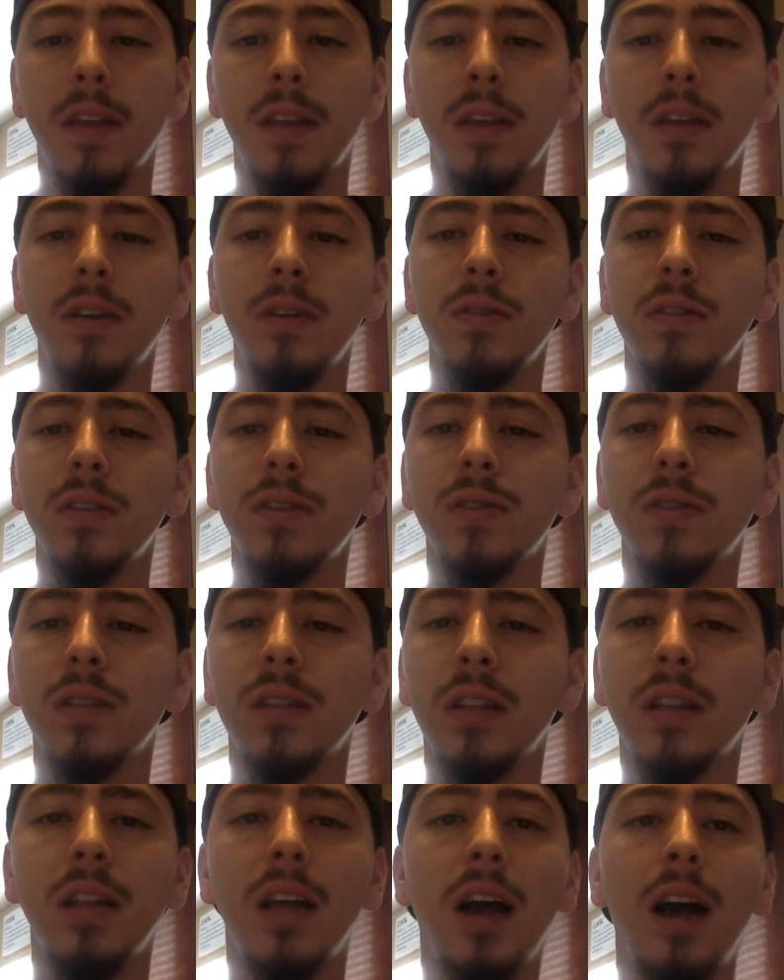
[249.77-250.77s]
this.
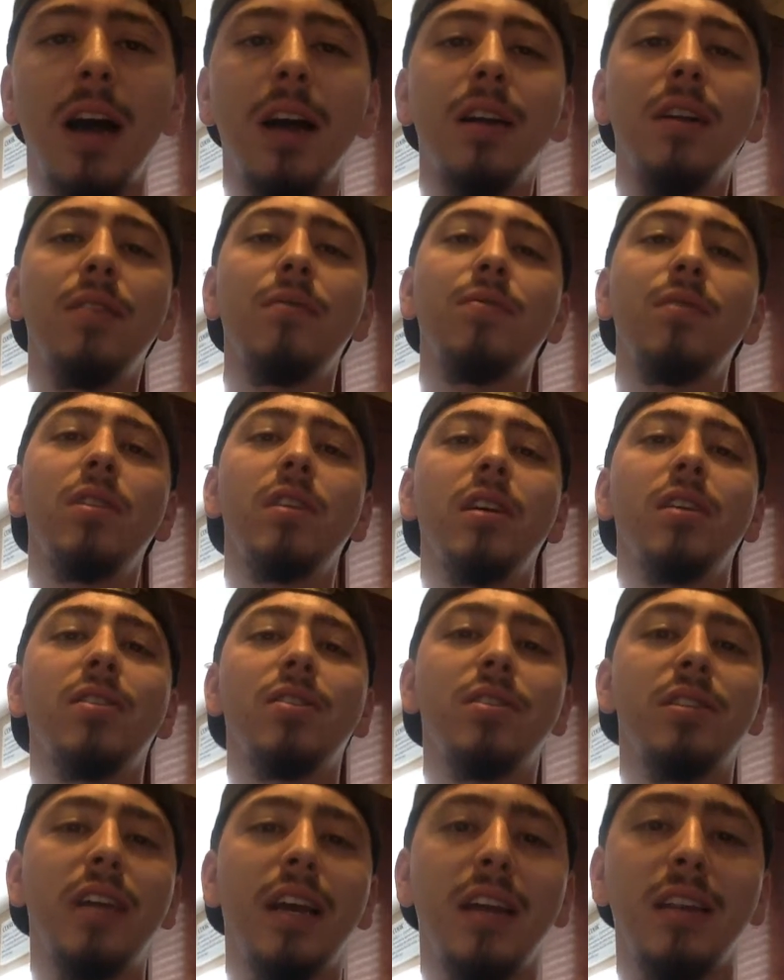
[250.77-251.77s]
I didn't really
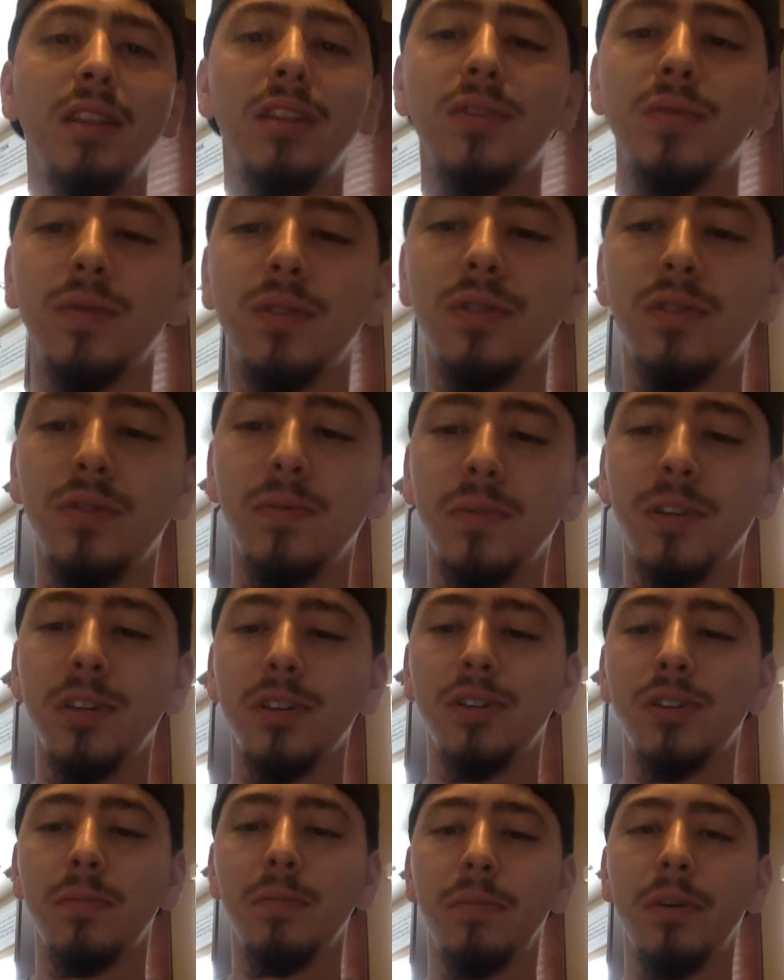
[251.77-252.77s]
understand this one too
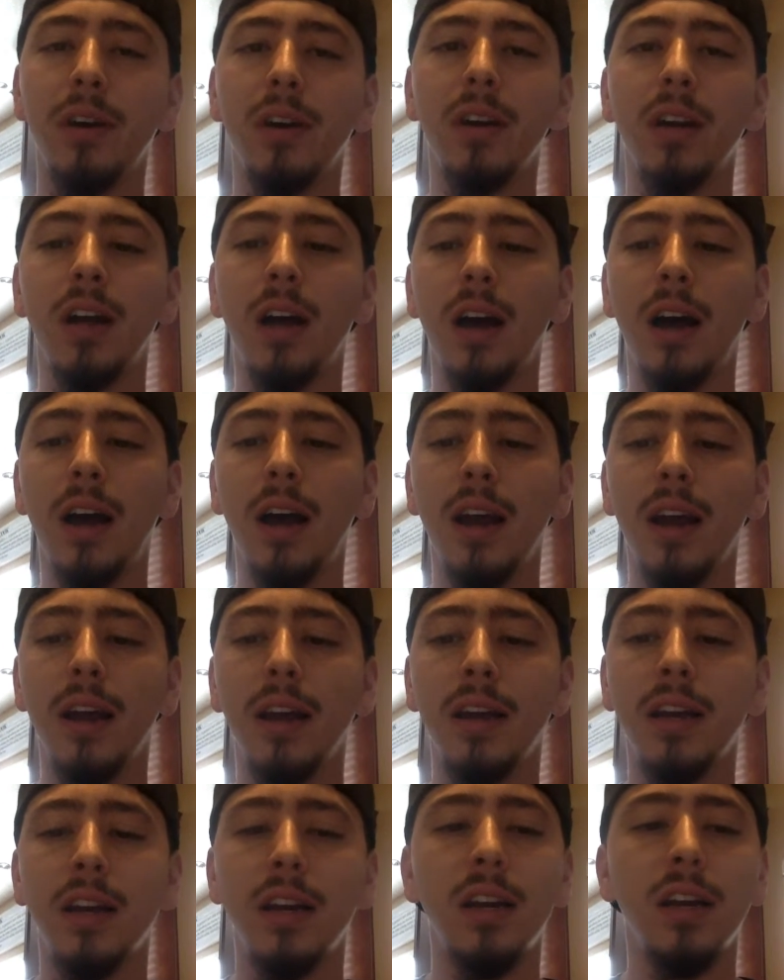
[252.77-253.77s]
much, but I
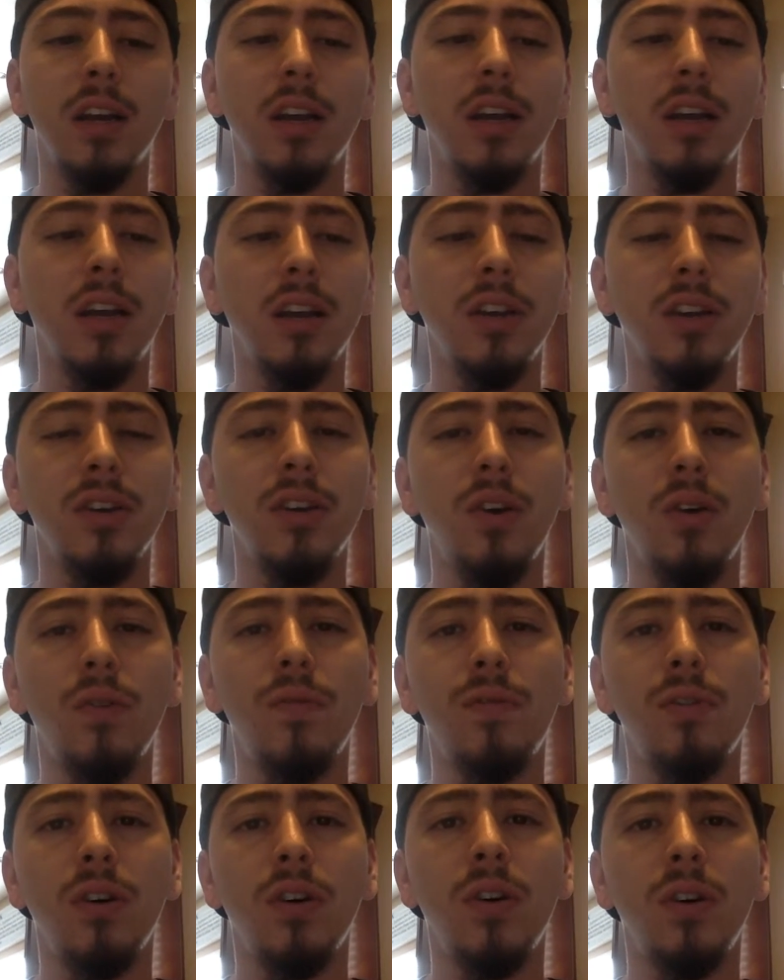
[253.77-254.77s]
get a good
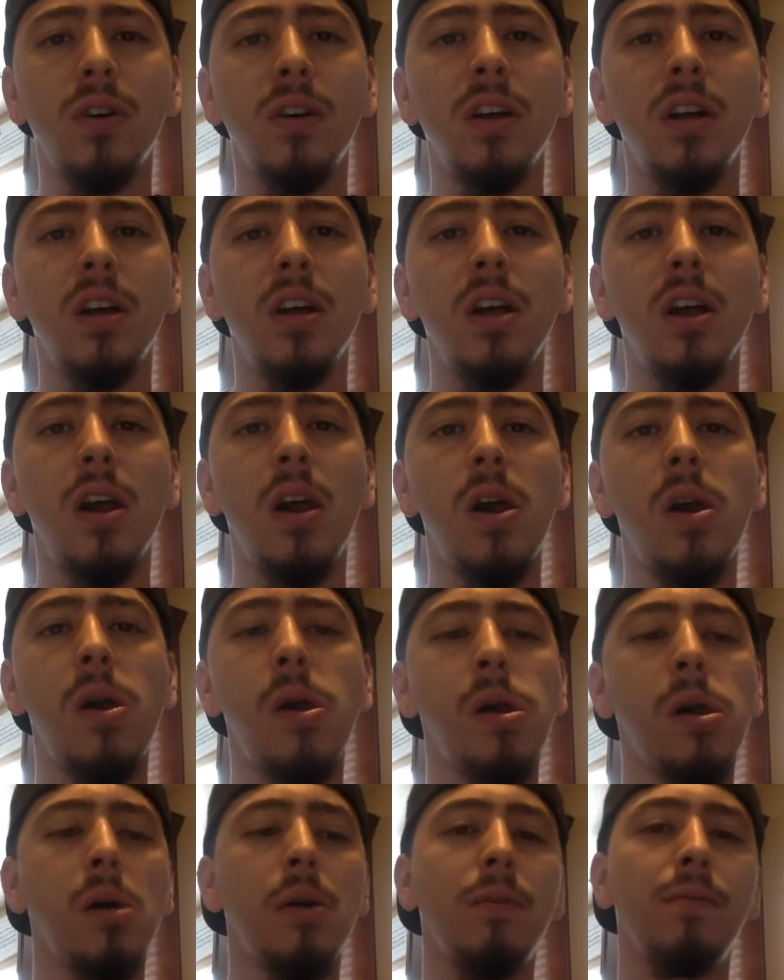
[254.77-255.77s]
overall
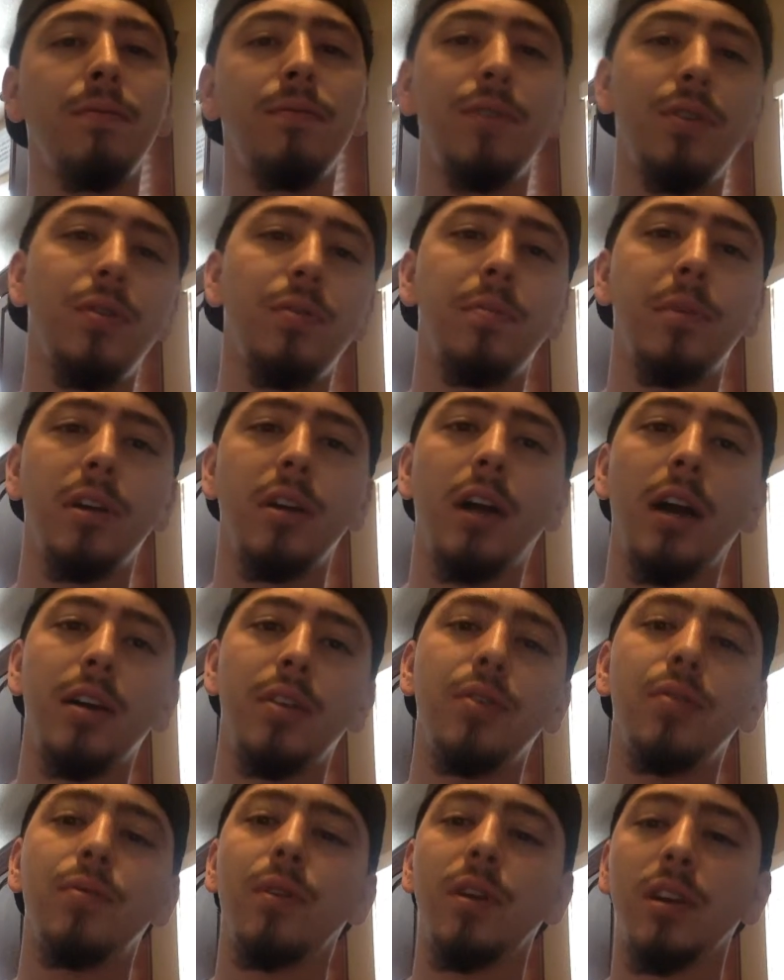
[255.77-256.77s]
view. But I
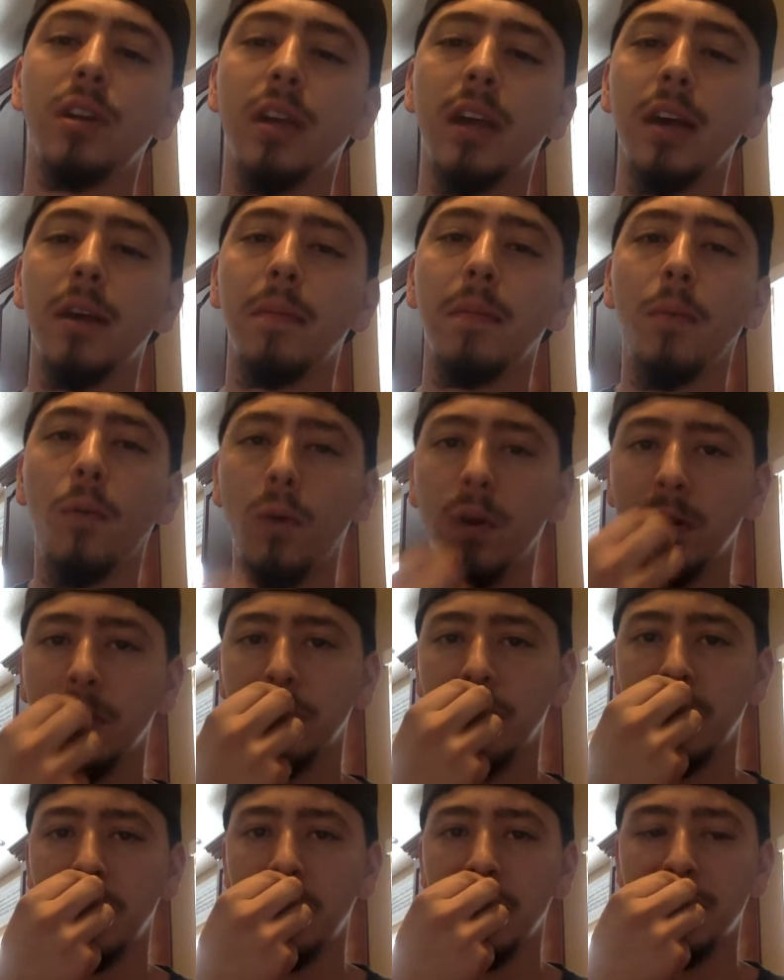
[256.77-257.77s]
do want to get more
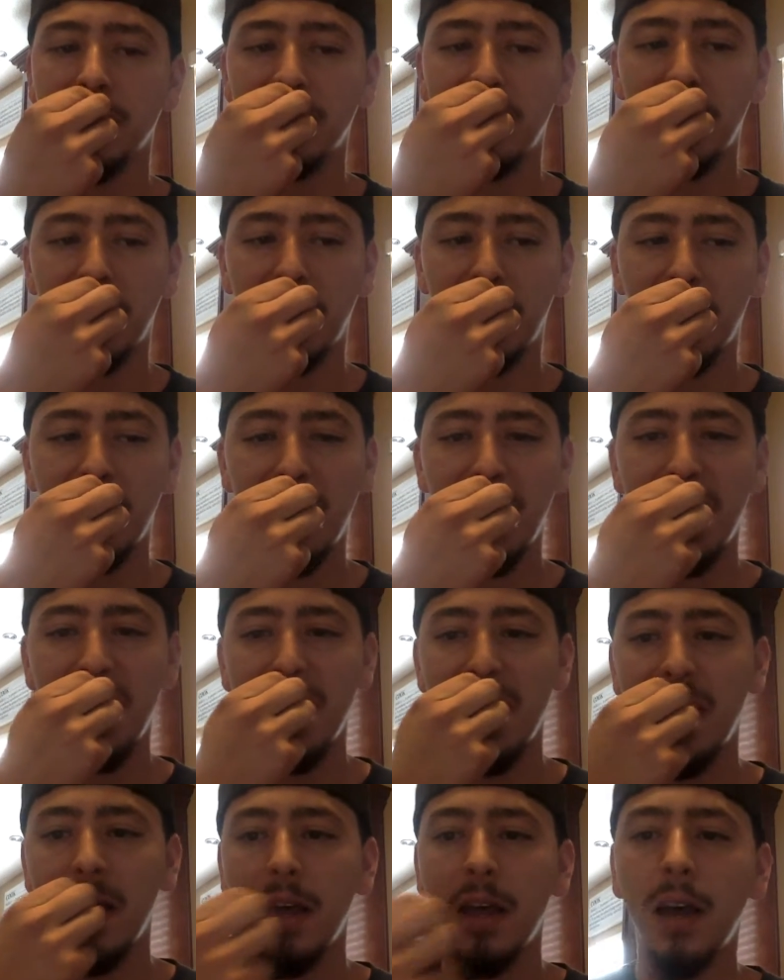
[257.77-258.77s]
into it, so
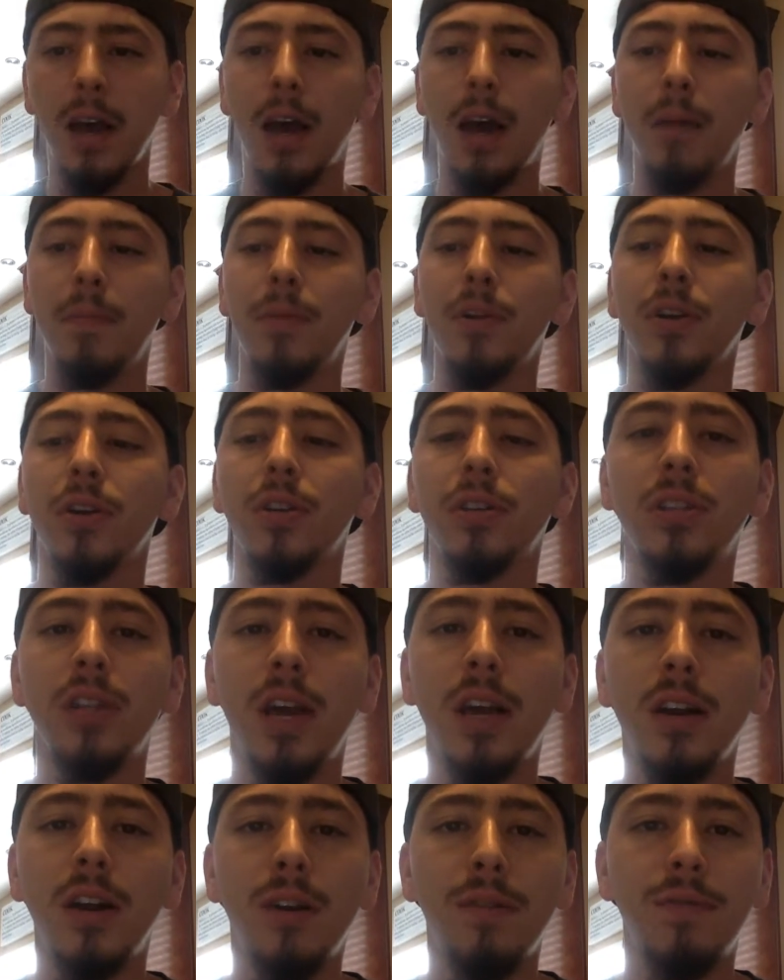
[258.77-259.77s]
I'm gonna
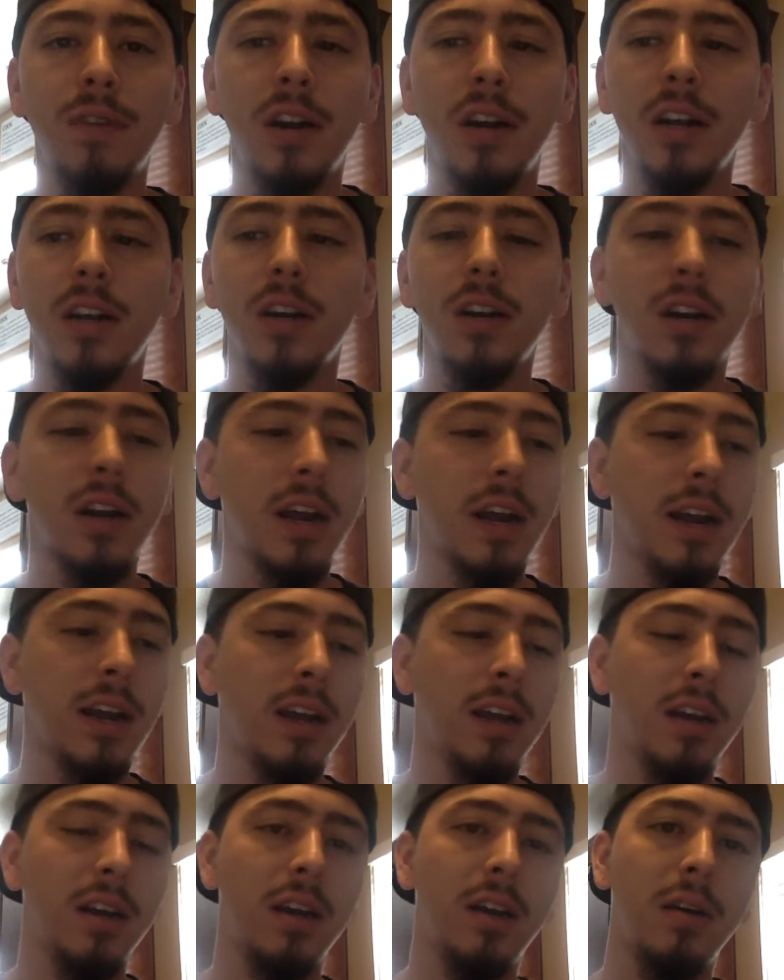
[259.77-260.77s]
sign off right here
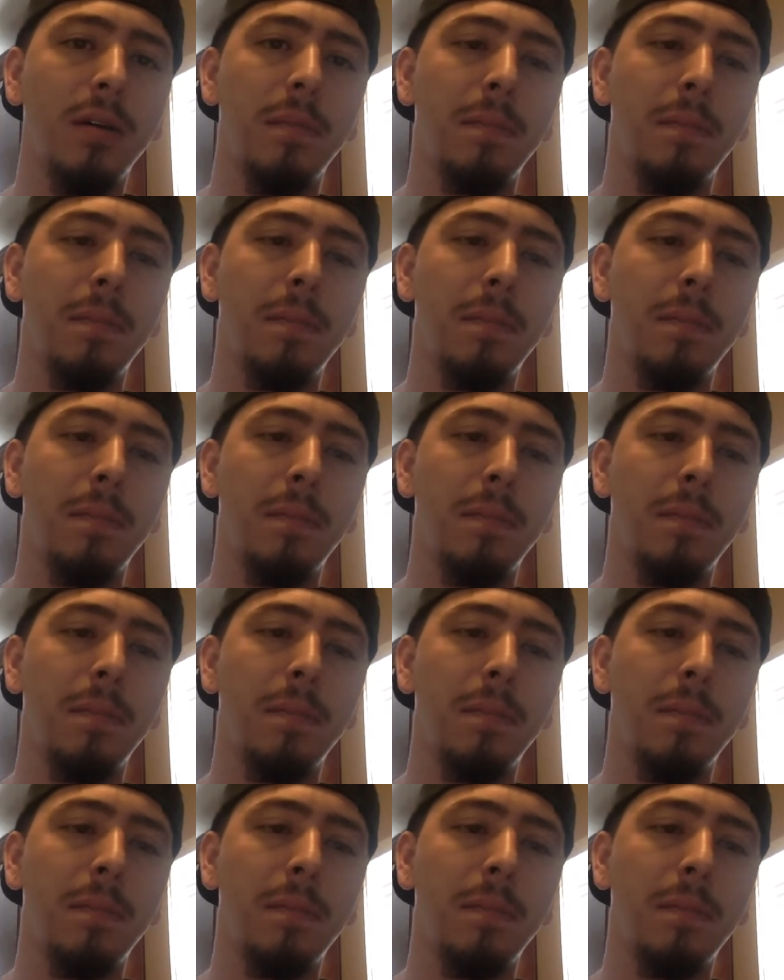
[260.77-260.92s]
and